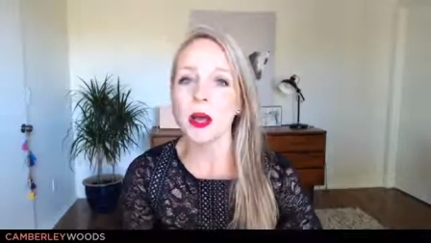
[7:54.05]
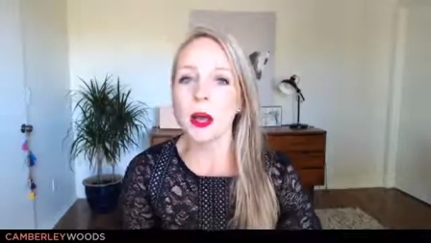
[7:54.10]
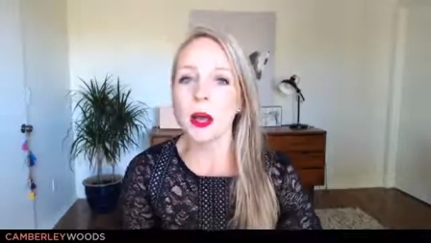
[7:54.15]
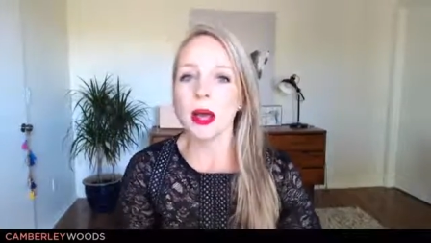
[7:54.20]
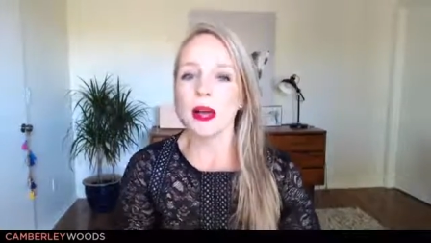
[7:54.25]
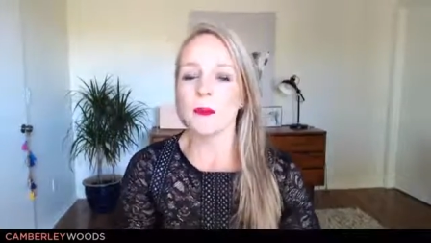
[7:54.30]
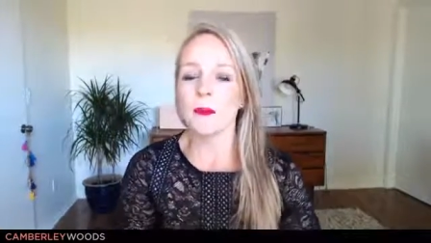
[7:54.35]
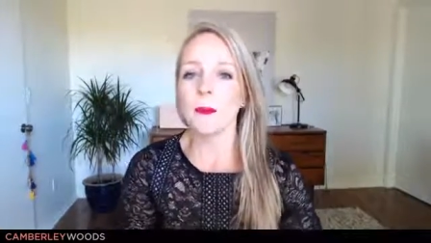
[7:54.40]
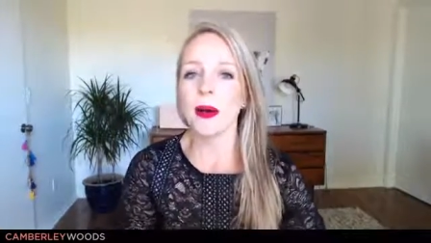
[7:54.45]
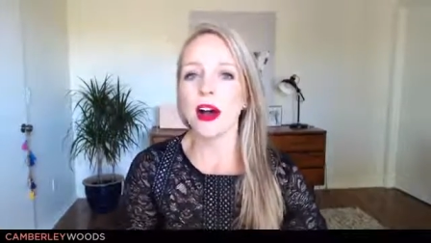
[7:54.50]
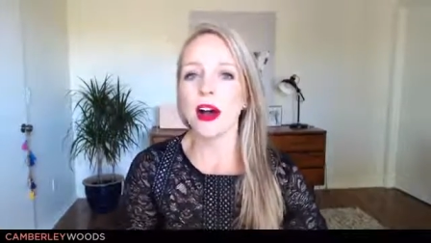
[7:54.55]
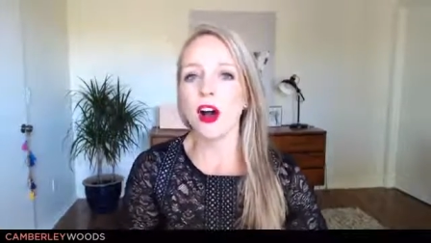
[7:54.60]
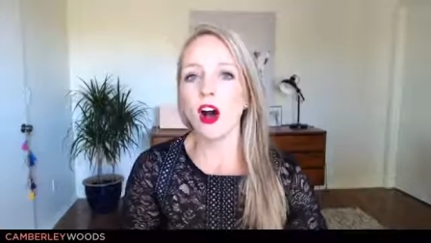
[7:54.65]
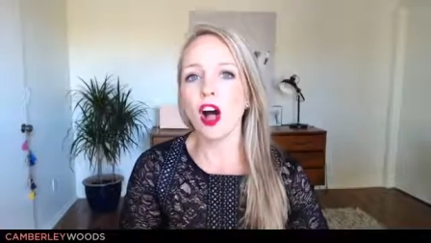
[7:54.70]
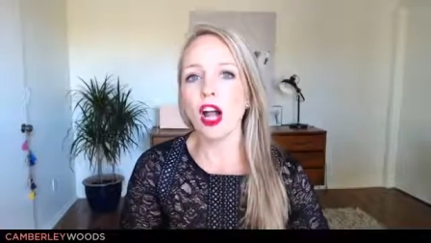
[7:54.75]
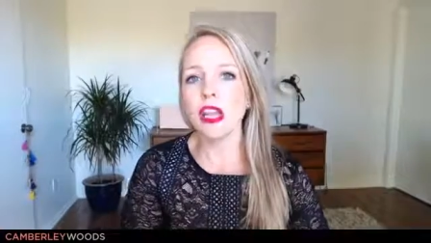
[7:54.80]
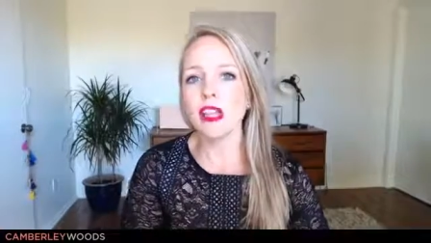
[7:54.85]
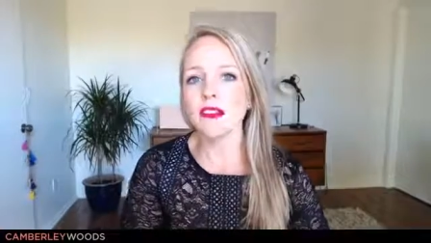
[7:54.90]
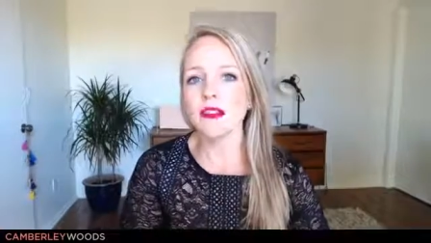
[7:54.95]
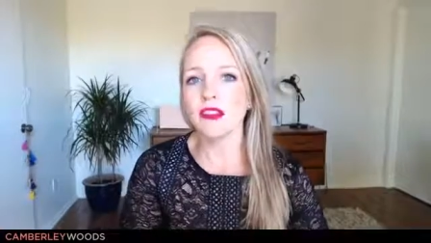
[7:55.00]
But
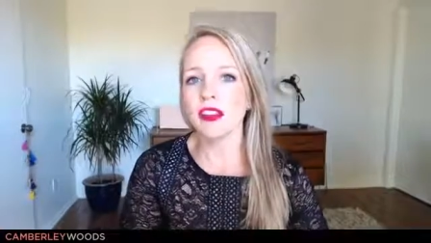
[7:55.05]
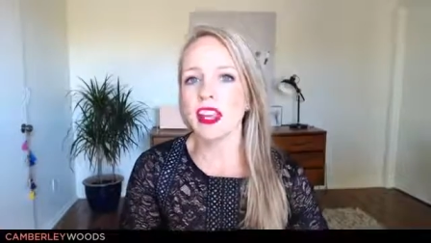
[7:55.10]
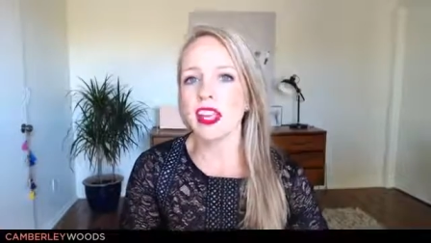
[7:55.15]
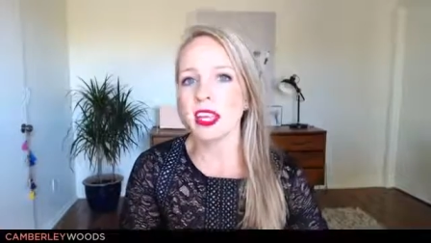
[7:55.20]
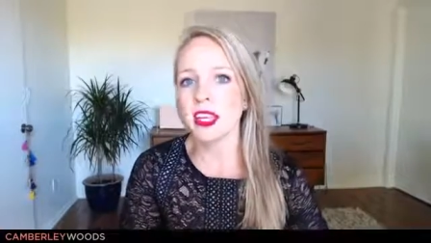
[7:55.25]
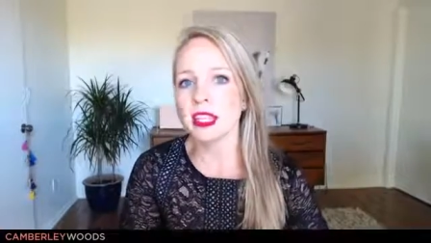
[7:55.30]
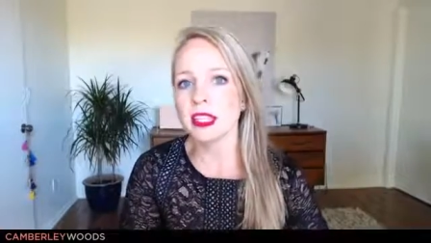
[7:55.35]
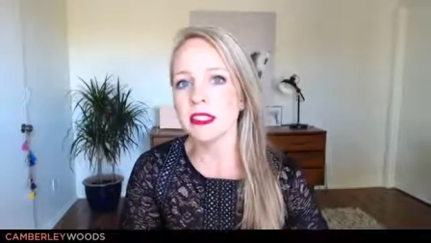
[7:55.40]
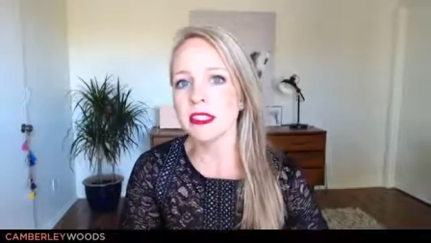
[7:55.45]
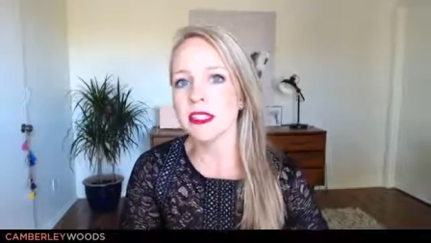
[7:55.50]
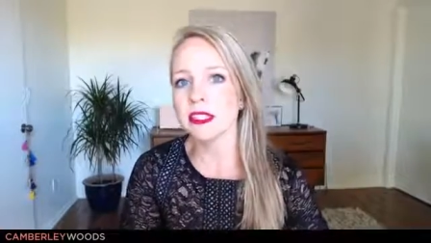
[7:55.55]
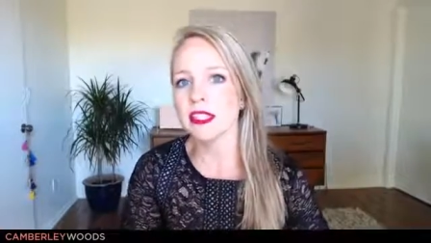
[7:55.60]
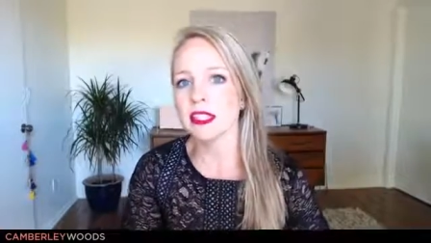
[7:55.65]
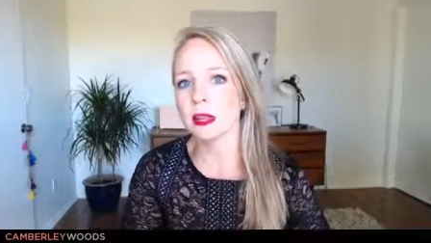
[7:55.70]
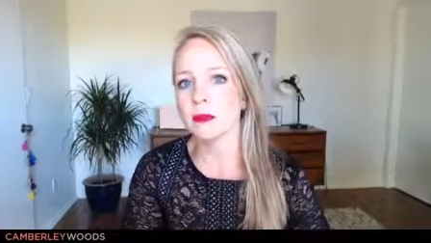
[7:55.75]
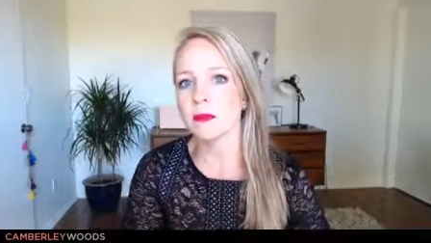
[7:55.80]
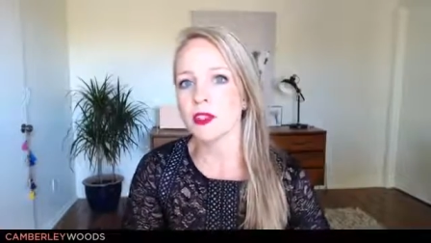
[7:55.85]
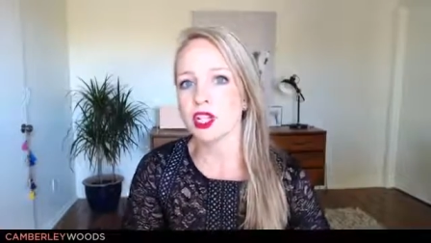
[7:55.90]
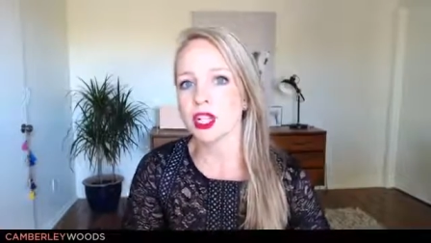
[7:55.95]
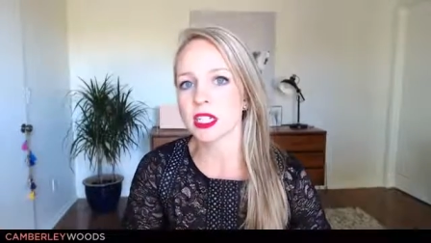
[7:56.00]
all of his
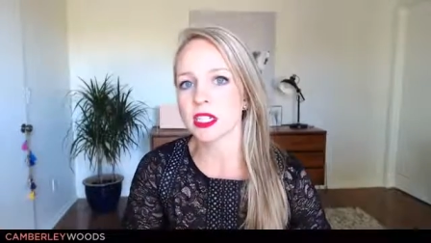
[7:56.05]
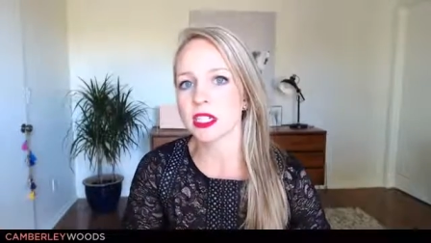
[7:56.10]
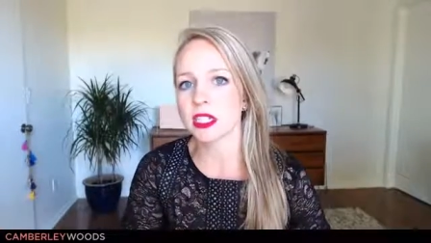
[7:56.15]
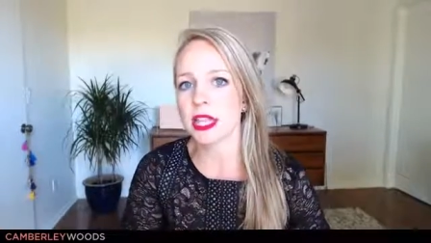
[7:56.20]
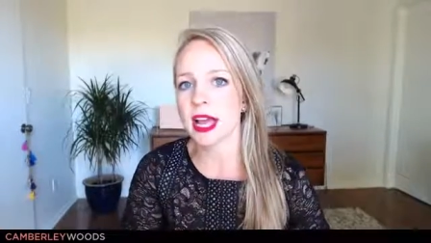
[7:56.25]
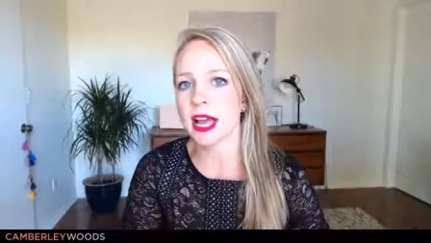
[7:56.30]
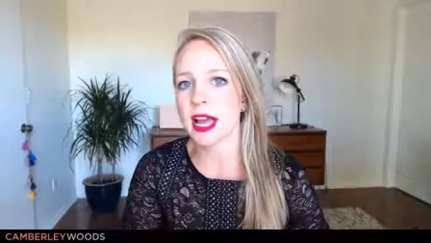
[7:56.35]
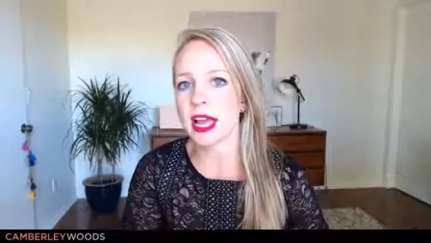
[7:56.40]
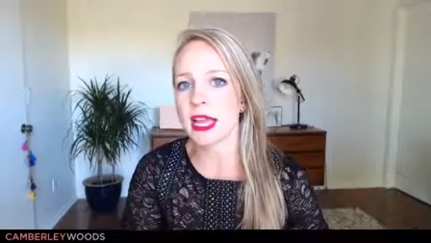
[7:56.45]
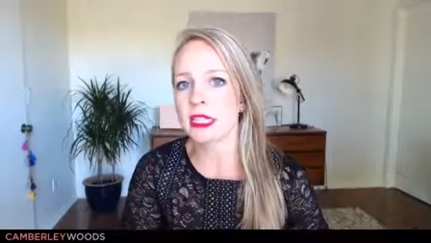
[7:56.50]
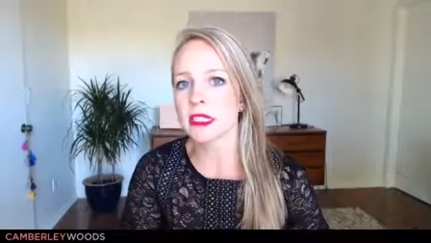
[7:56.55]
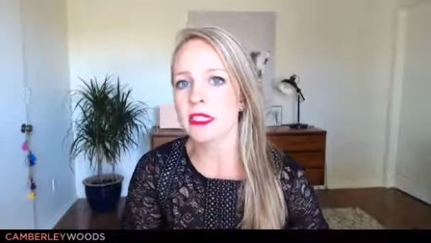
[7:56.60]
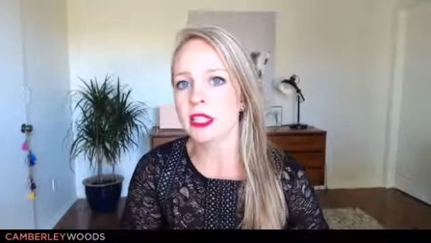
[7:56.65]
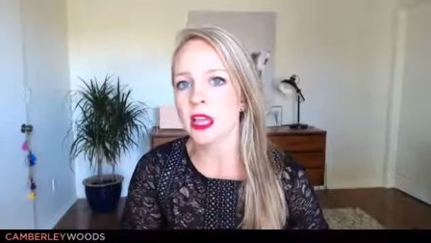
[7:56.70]
subject lines